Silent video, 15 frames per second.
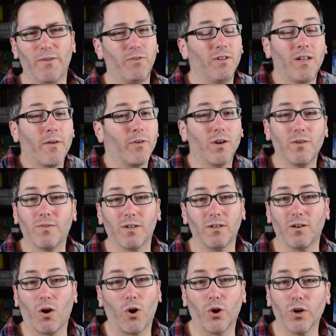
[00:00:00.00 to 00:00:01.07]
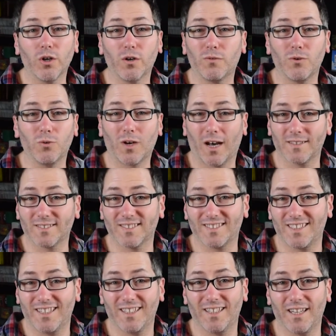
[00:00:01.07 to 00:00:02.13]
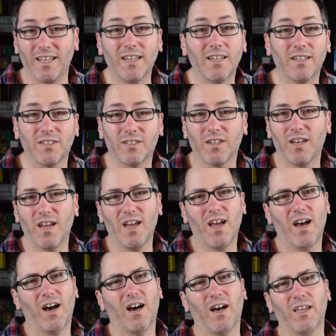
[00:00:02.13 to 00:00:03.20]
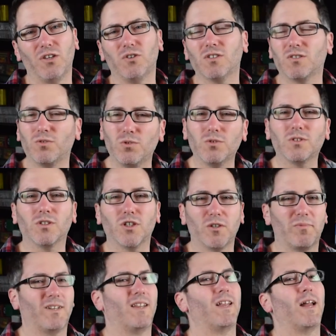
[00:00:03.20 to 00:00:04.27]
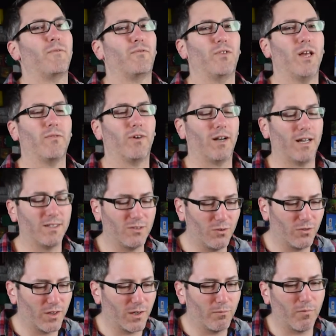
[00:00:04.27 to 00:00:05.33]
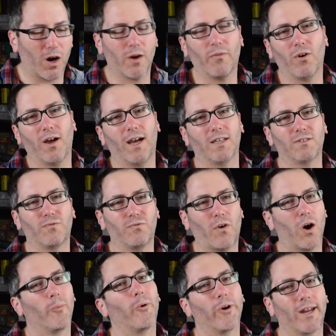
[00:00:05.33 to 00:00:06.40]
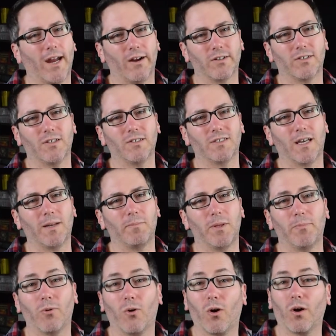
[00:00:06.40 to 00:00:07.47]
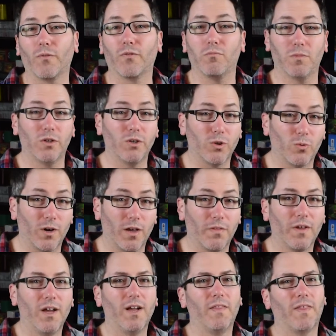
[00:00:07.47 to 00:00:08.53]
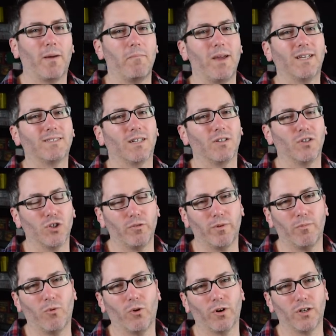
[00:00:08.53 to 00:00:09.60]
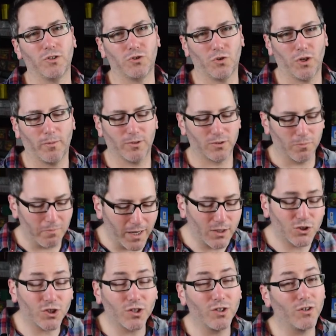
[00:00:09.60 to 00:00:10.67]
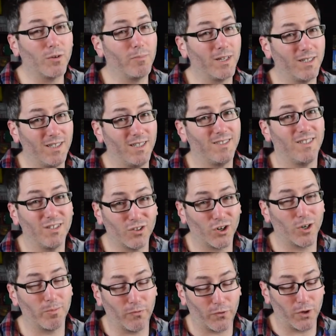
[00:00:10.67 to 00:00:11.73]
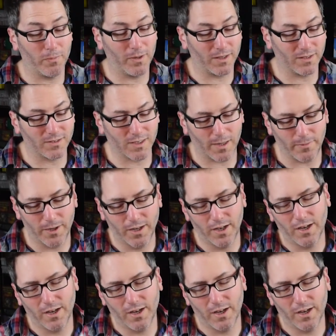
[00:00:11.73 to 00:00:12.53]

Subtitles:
If you've never even heard of who Constantine is, you just lose a little bit of that flavor. And I do think Marvel has far more characters that people are familiar with that makes it a little bit more enjoyable. So make sure you're a big DC nerd before you pick this up.